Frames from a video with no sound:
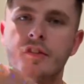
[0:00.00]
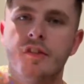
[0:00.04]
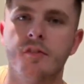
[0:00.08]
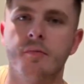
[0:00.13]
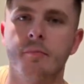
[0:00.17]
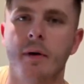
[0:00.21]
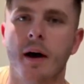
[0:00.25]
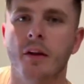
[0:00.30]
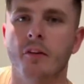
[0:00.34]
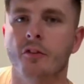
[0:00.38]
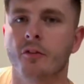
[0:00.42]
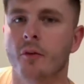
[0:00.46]
of
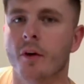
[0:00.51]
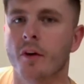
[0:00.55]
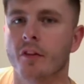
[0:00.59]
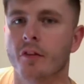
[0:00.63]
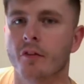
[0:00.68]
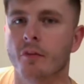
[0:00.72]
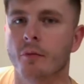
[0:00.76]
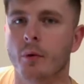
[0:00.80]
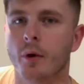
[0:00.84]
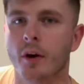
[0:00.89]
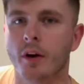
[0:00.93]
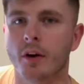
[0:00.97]
pounds worth
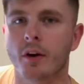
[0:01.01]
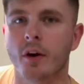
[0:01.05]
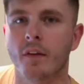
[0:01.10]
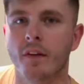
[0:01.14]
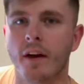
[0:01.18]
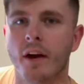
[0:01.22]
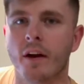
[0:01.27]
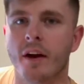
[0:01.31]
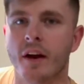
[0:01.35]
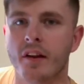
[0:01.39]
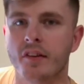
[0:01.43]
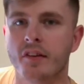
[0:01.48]
of work on
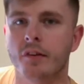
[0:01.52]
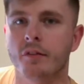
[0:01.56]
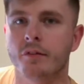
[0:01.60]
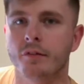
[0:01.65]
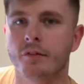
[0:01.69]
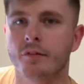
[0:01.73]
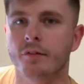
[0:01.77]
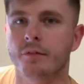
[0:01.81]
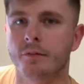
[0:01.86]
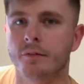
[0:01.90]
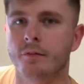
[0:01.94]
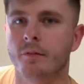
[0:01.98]
there as
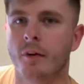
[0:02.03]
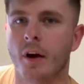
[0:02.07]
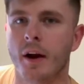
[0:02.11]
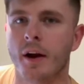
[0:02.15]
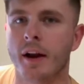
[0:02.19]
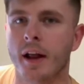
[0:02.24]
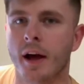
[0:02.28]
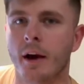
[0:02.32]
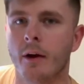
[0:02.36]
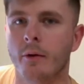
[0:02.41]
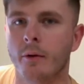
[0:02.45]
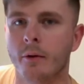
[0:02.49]
of right
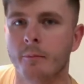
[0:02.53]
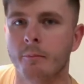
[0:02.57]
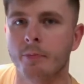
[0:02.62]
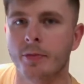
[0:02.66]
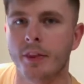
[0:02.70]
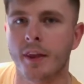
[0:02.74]
now.